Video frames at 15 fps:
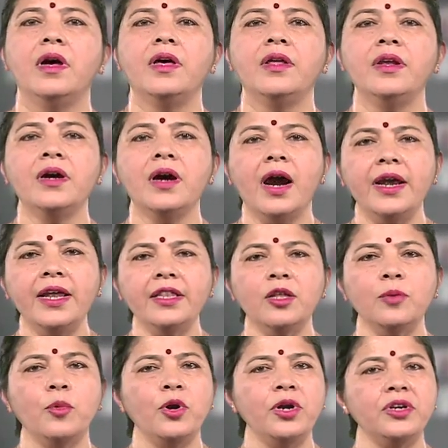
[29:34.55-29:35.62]
Regarding
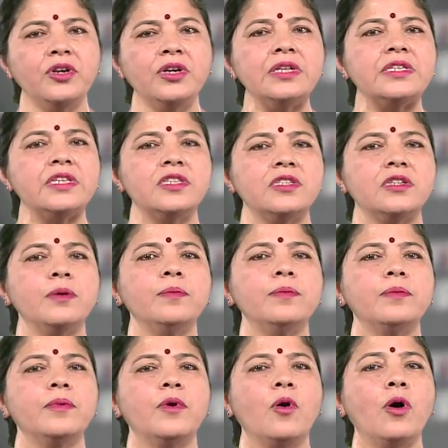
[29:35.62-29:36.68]
the monitorial system,
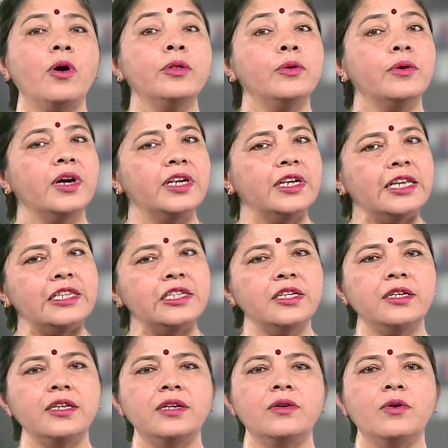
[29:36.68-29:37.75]
although a teacher
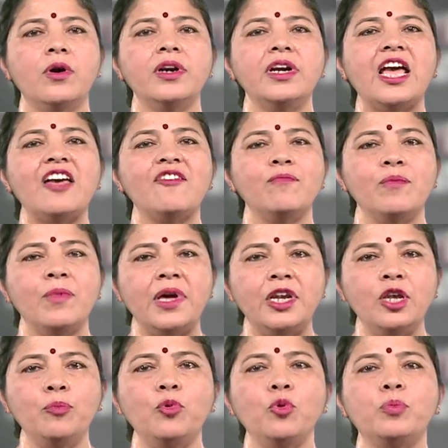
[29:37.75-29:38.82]
did not have
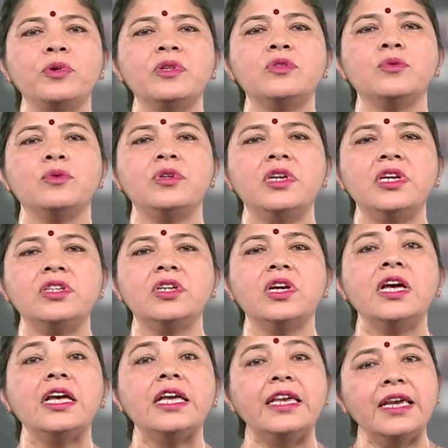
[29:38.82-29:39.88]
many pupils to teach,
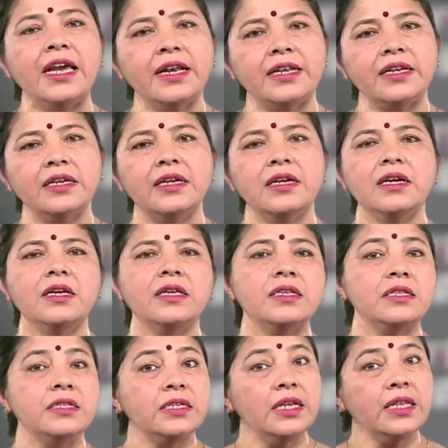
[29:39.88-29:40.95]
yet
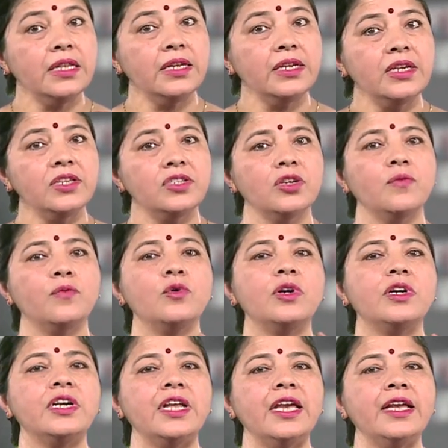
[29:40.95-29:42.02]
still the teacher would
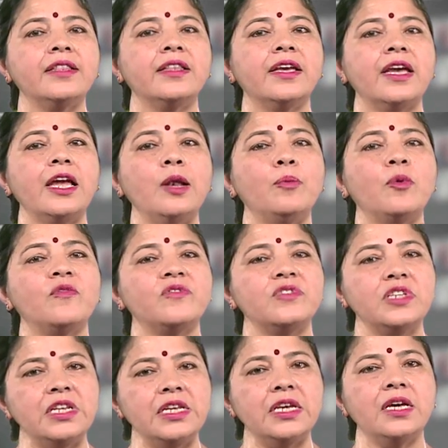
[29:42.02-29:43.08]
take the help of
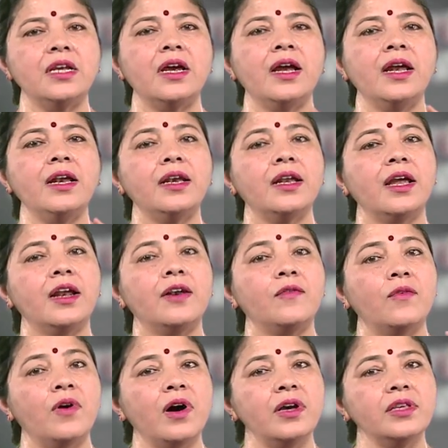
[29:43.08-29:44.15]
senior and
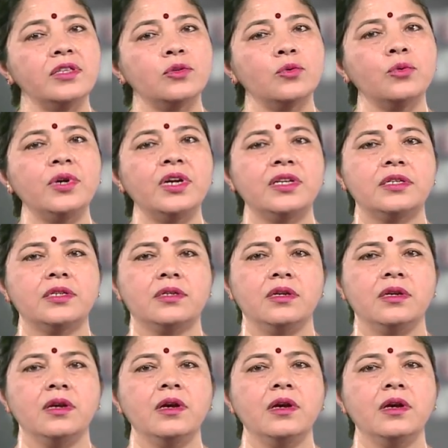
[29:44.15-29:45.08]
advanced students